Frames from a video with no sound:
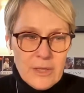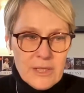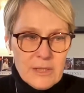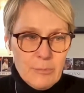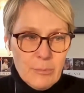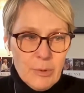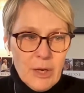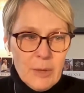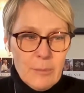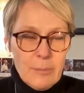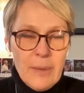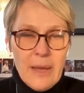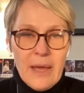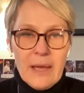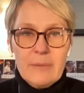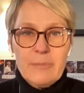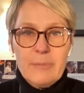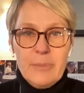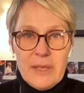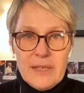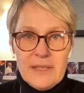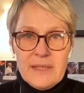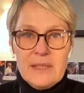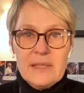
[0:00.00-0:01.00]
bring
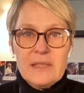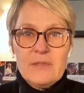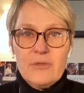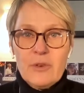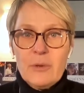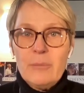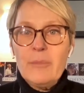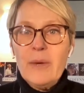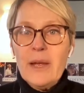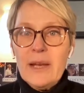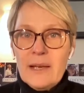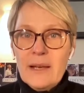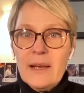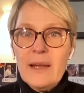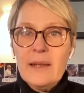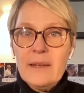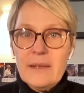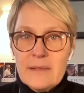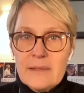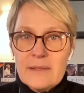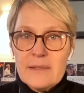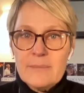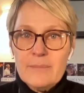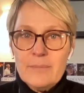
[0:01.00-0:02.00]
back pieces from my
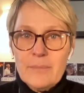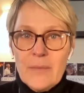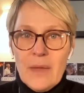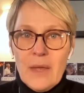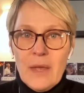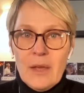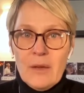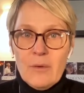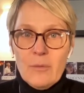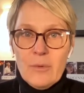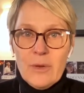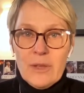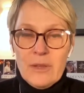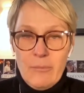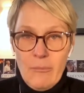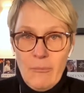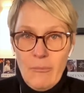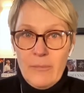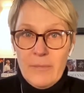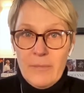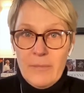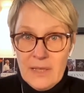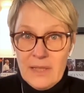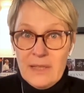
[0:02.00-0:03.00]
clients with
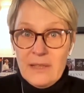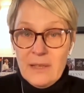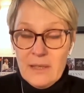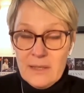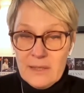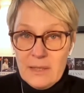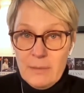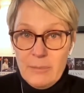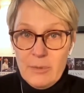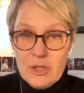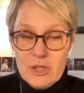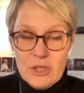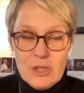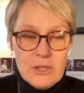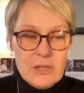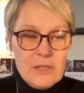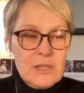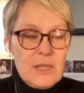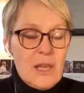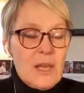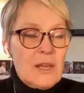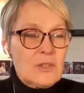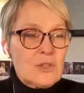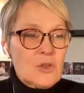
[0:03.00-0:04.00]
in the
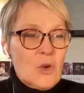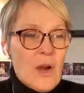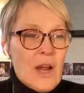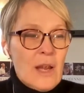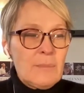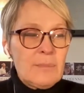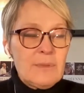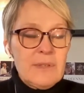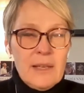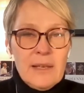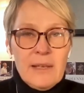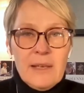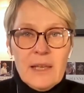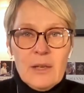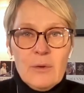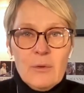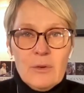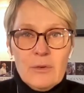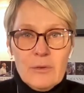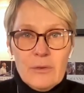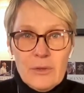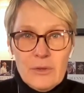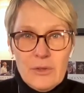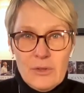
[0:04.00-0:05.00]
exhibitions. So I'm
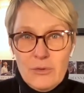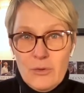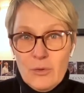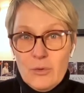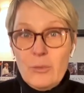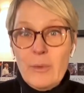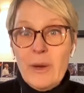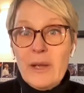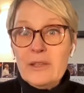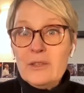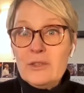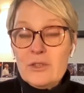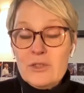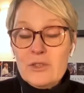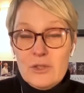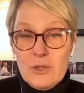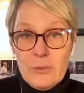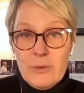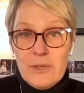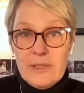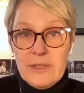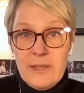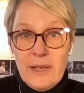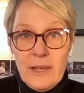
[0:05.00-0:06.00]
telling through my
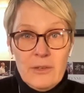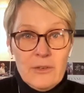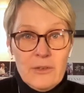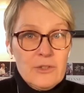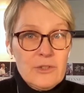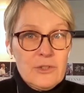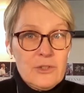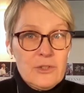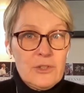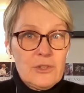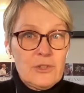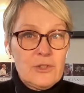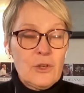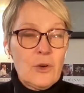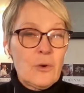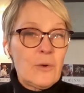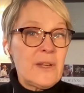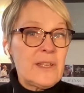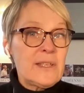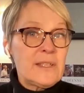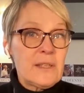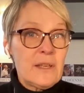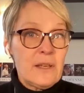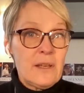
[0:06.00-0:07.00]
storytellers the
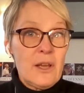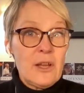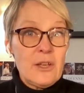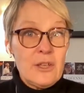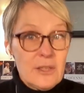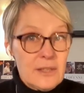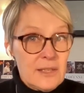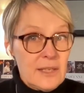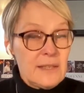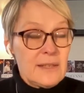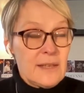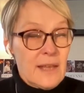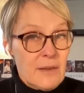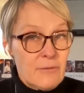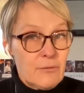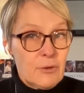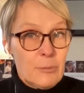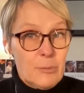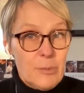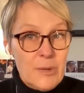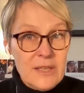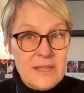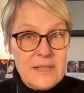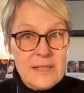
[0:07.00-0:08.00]
stories underneath
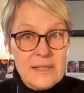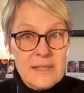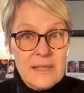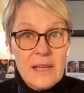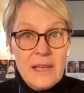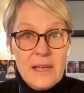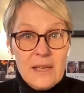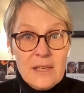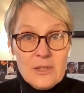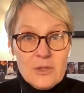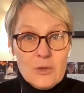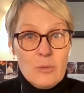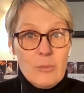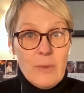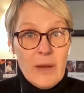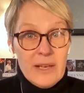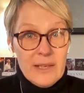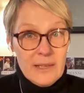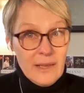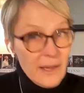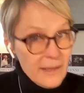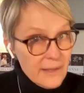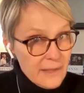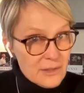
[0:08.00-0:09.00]
every pieces. So my
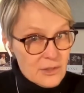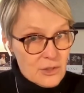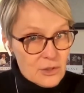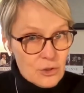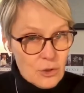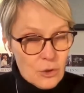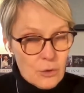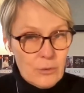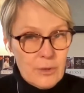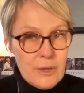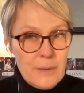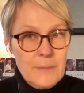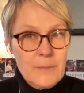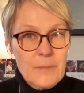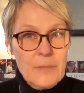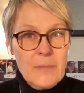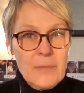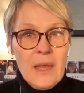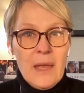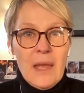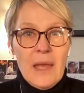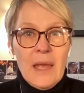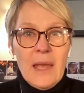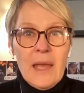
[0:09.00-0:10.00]
client's story,
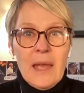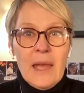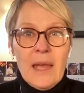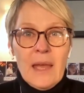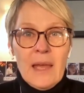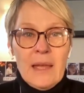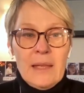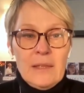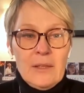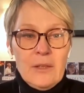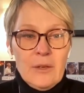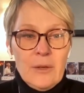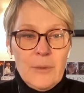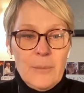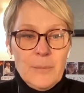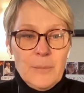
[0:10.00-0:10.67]
and